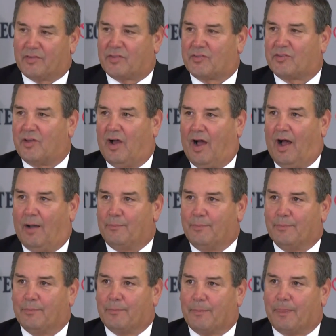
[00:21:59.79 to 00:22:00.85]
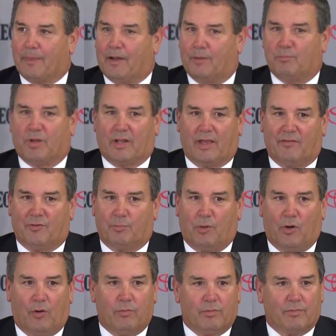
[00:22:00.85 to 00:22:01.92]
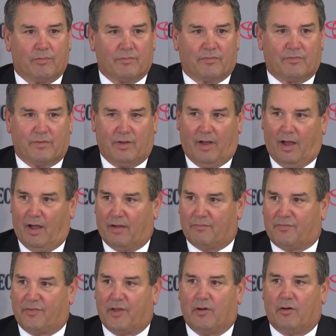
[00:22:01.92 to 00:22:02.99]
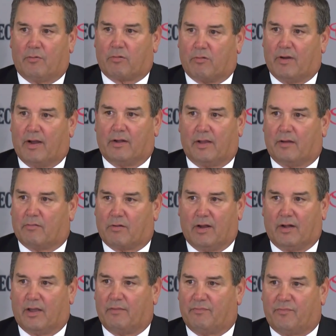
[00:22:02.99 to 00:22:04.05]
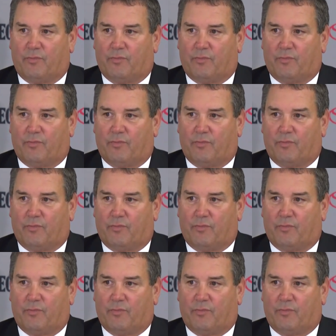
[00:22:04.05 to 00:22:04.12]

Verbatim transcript: it's uh, unbelievable. Uh, feel really, really